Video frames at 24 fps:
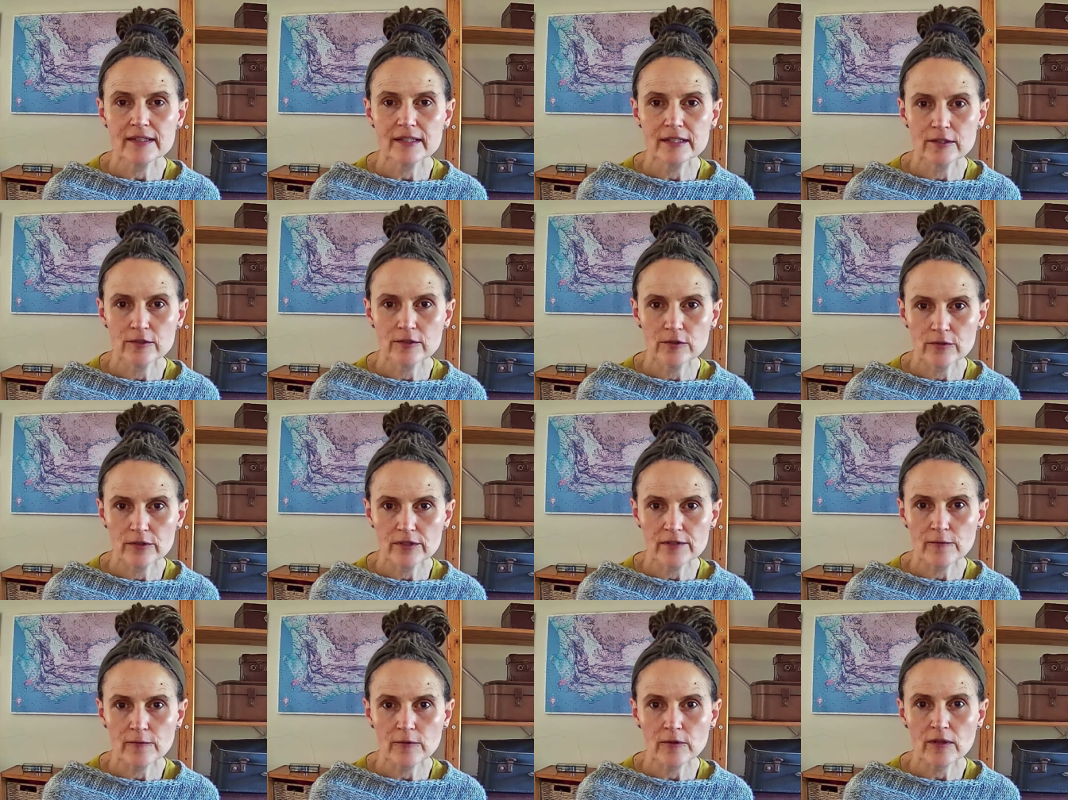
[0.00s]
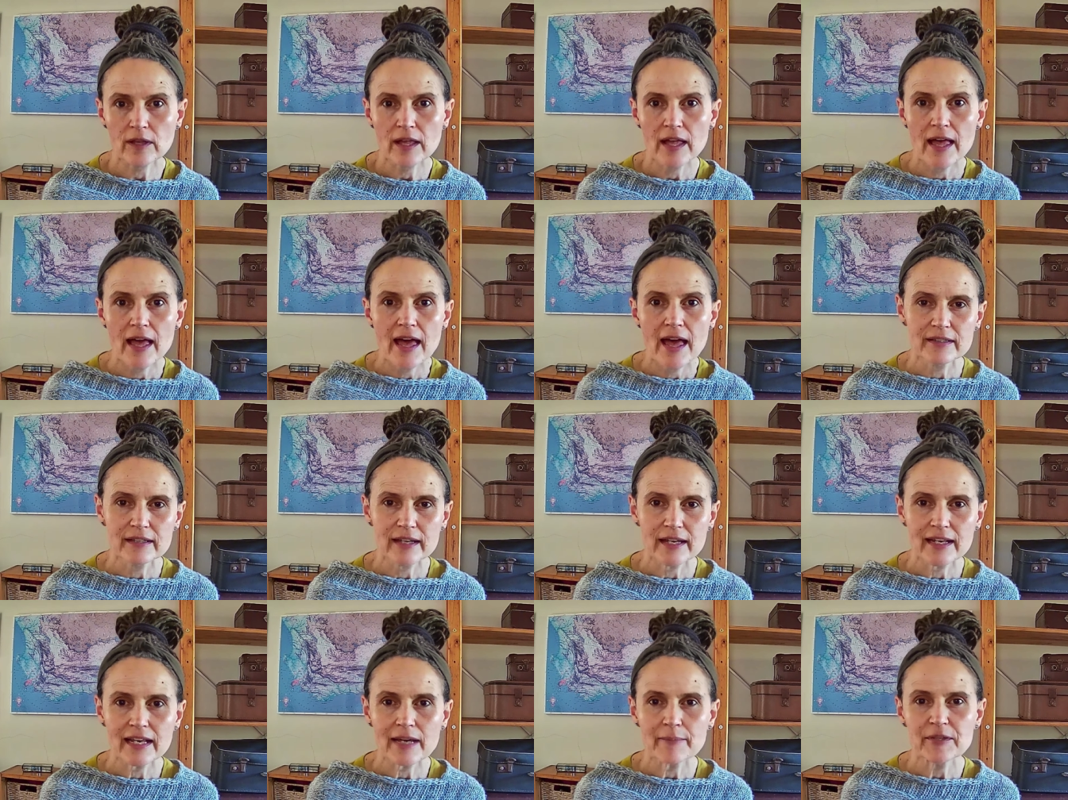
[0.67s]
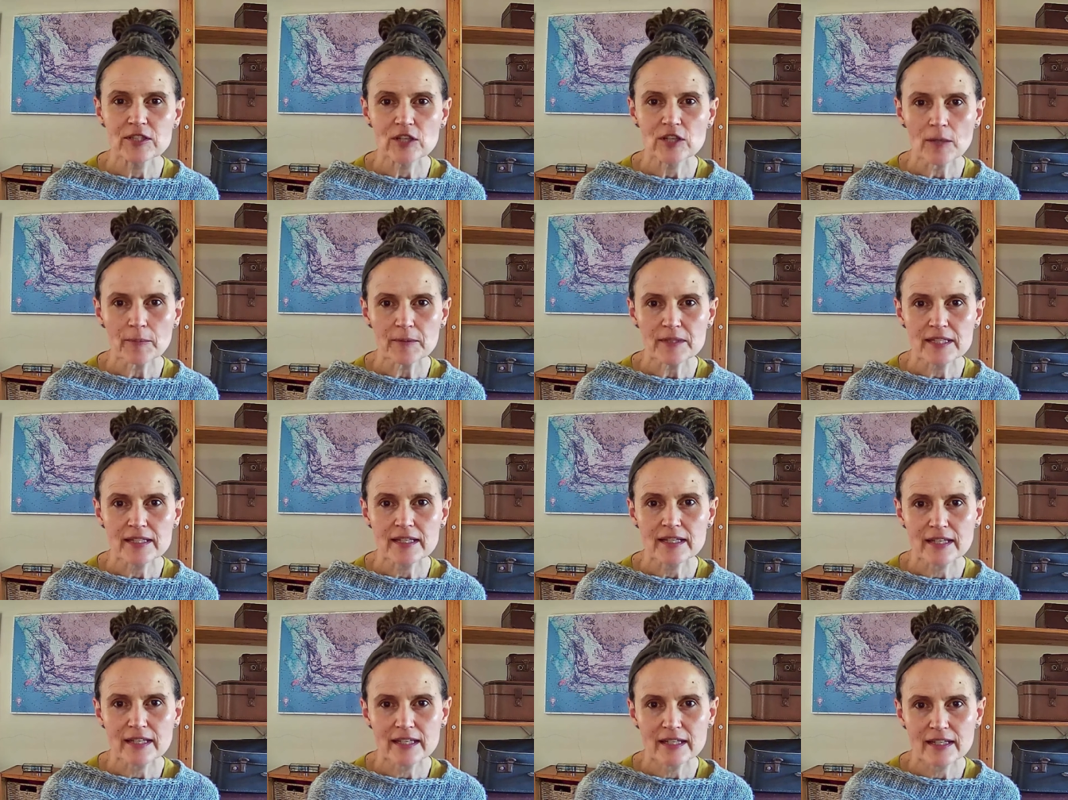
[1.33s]
useful, and I'm adopting it
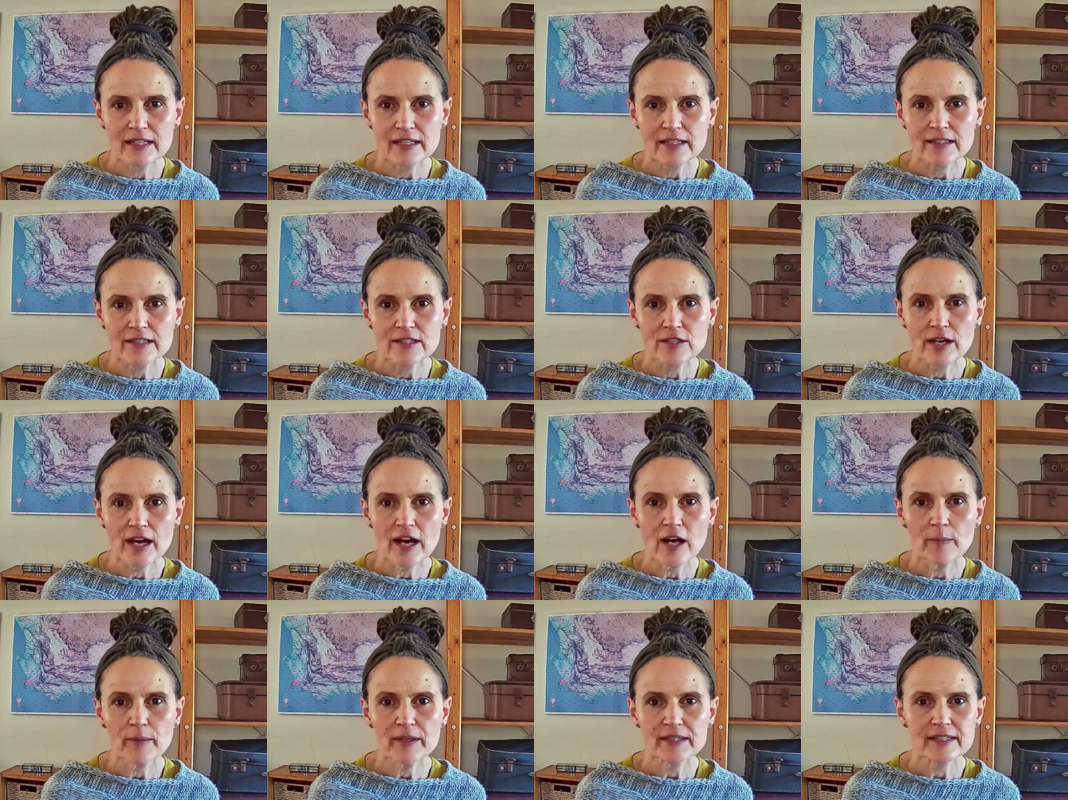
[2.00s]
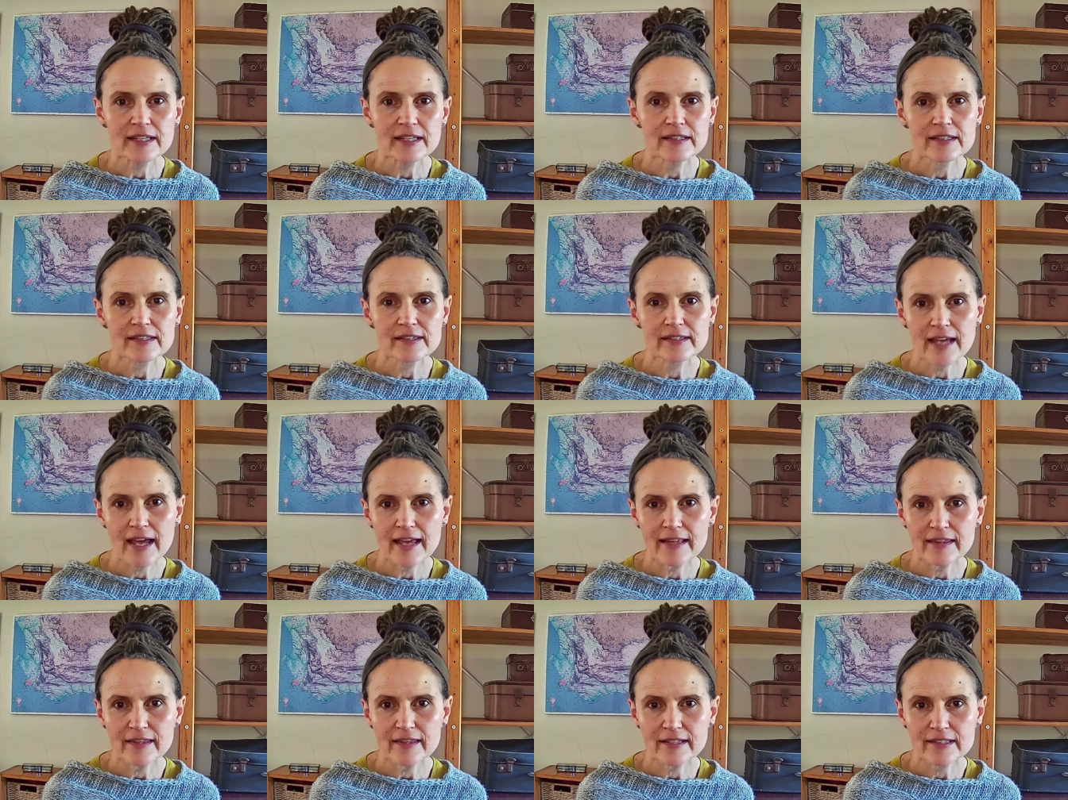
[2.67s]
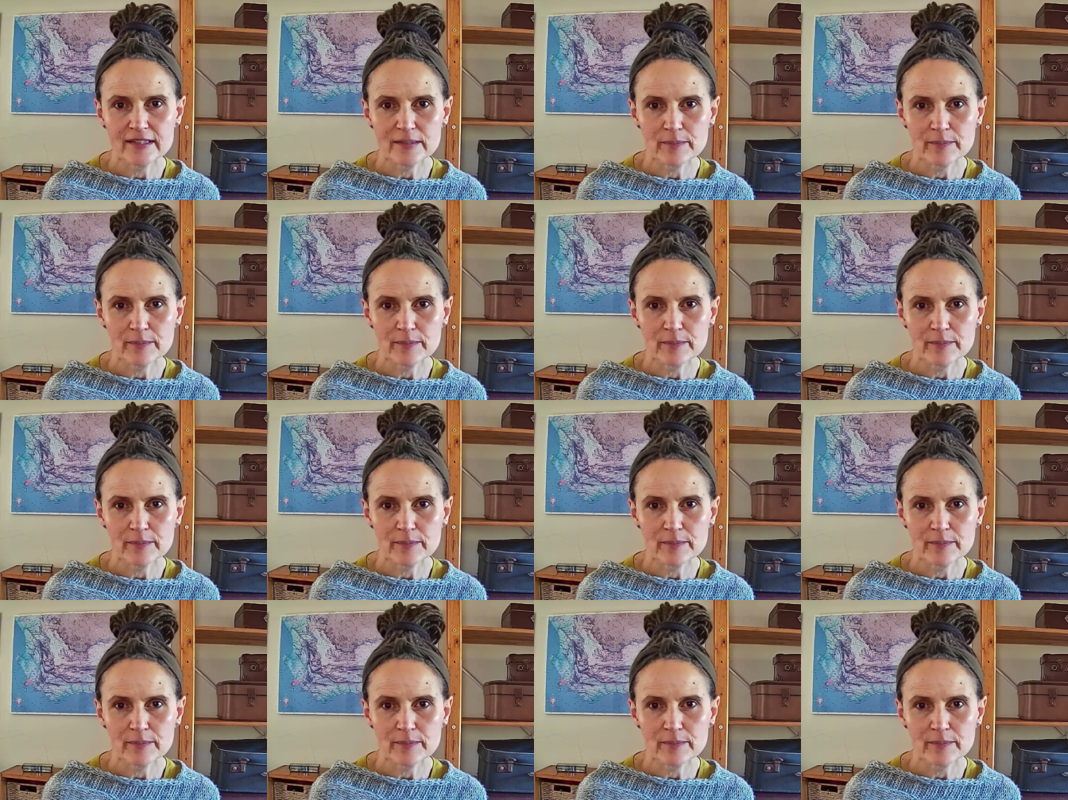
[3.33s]
here to help us understand things